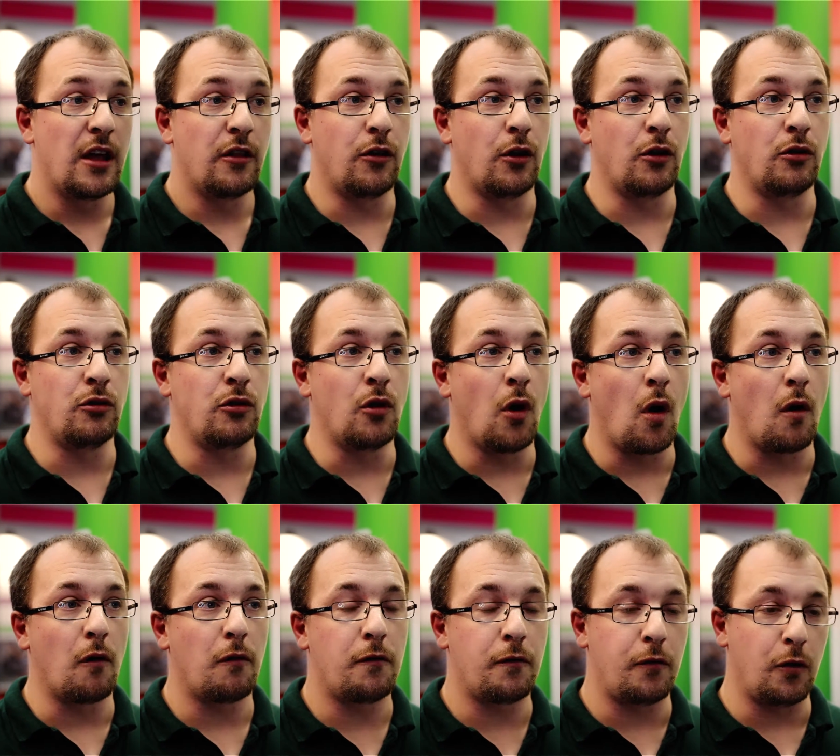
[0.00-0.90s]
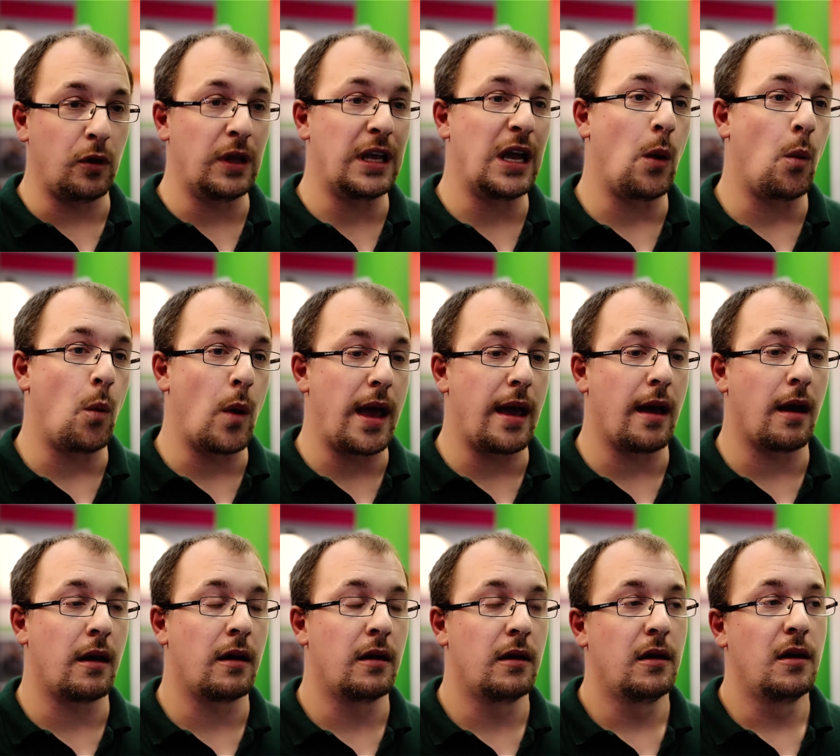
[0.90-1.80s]
they're not fully
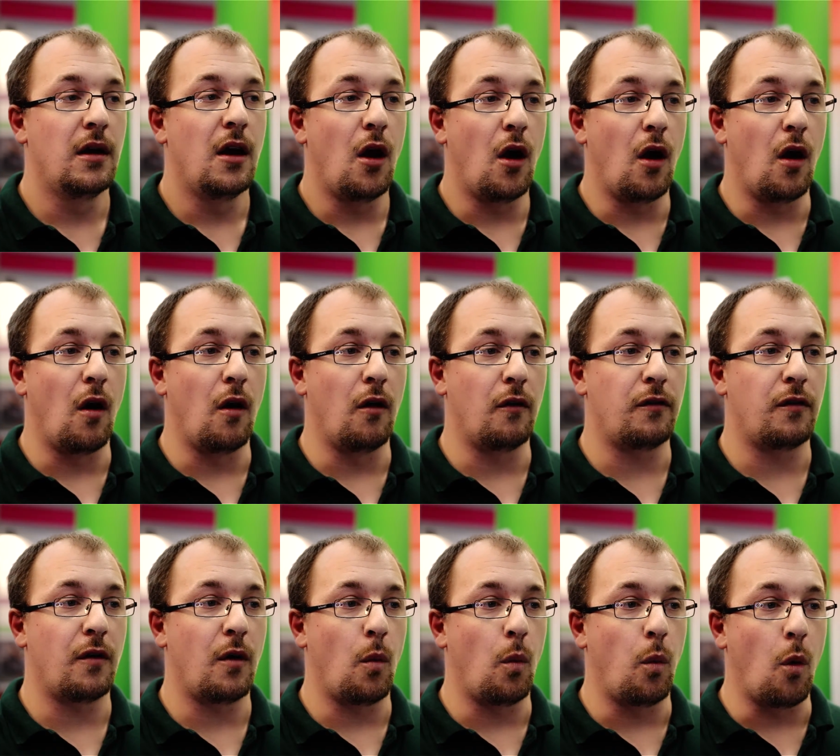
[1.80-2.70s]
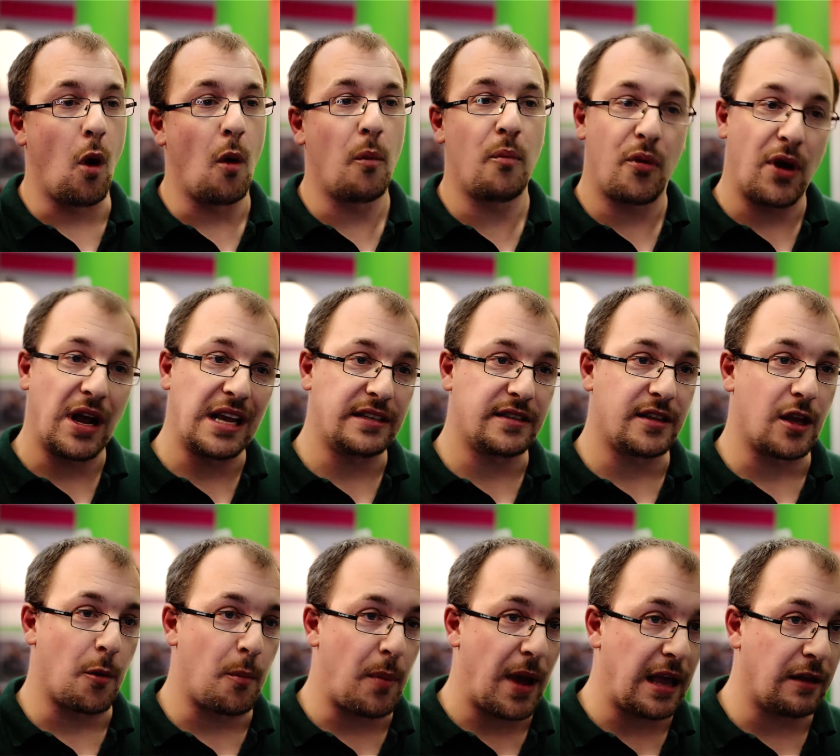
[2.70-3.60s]
aware of what price
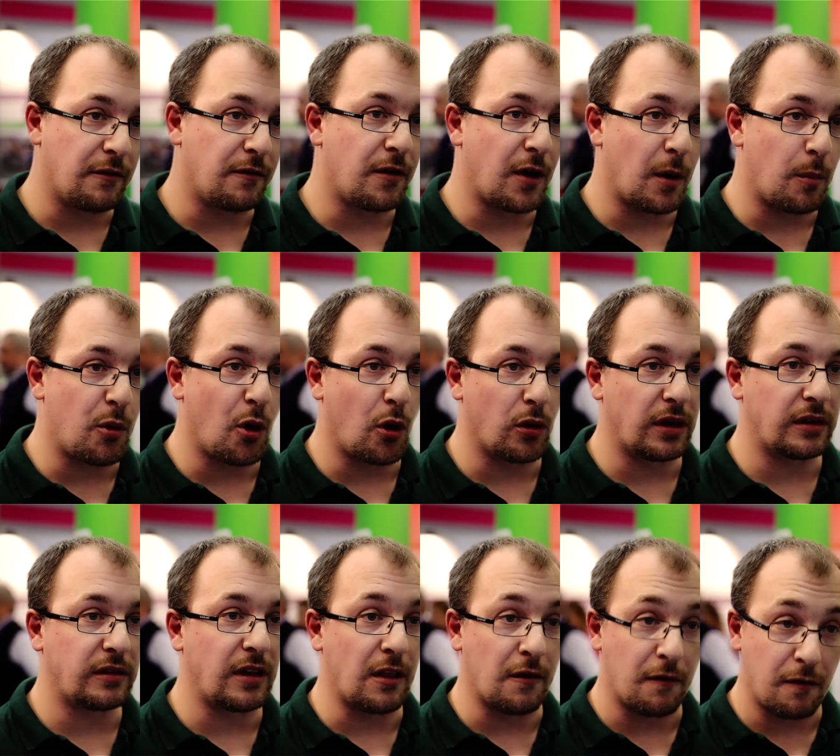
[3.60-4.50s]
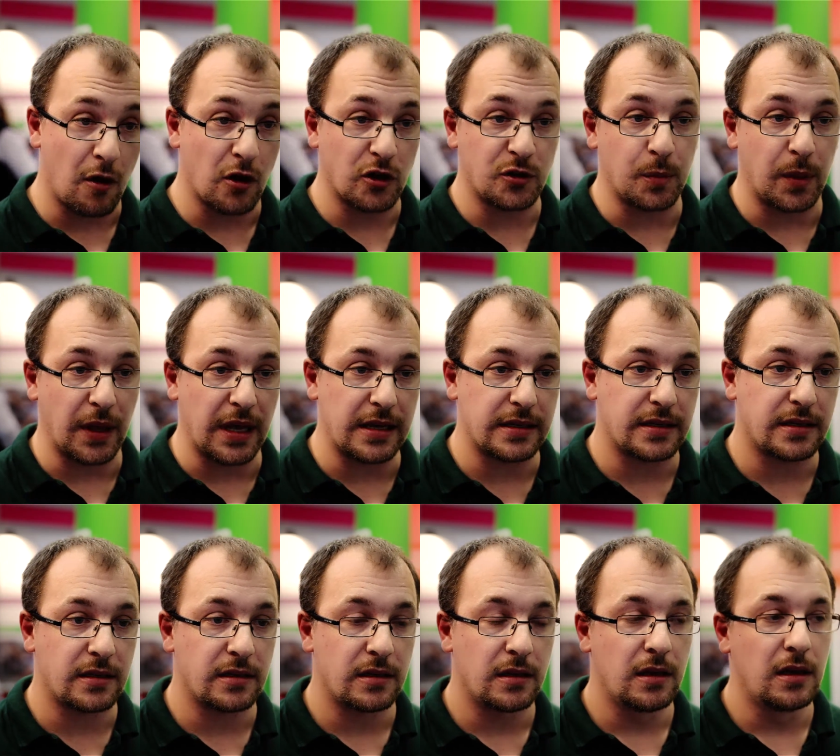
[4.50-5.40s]
they're paying for a product in the first place.